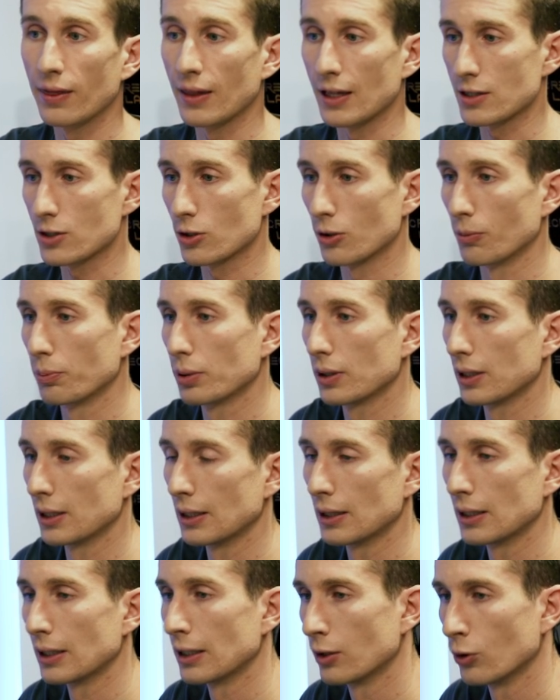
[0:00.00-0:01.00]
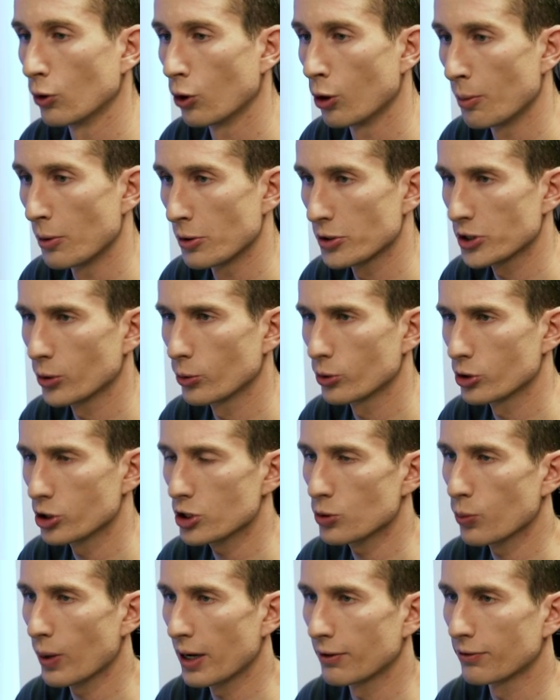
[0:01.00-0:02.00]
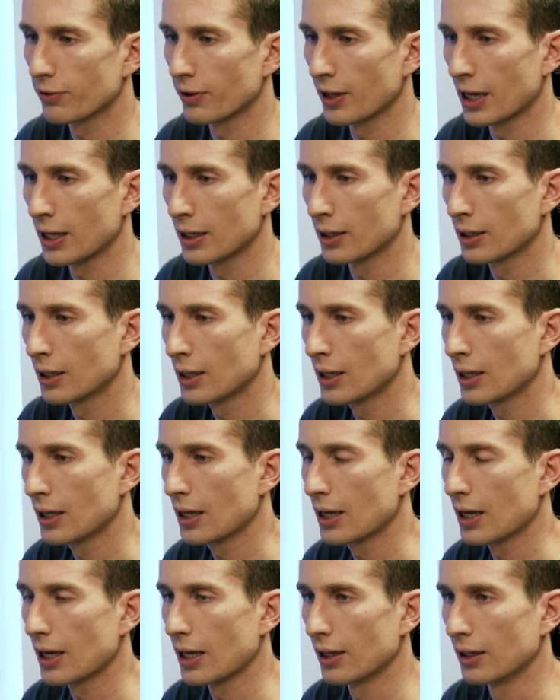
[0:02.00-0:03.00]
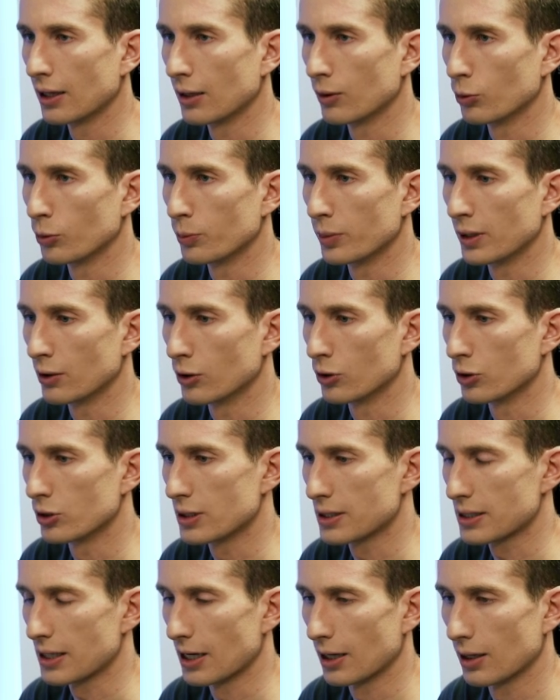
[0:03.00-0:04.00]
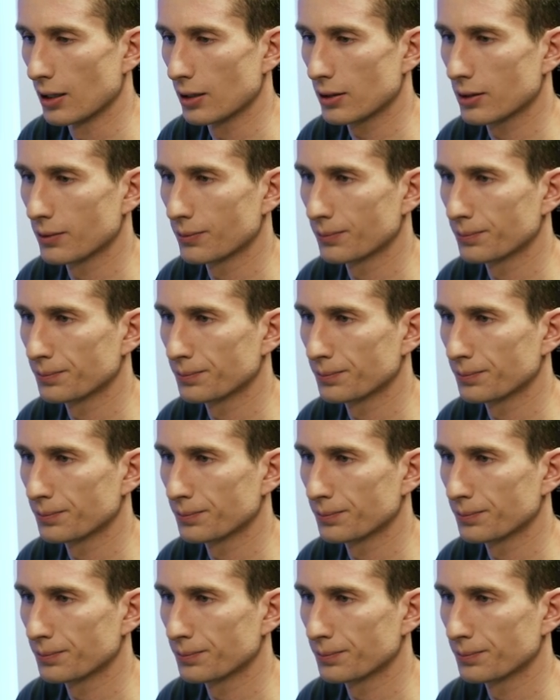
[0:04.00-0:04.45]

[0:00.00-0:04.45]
That's completely normal. So we'll just wait for that and then we'll be good to start.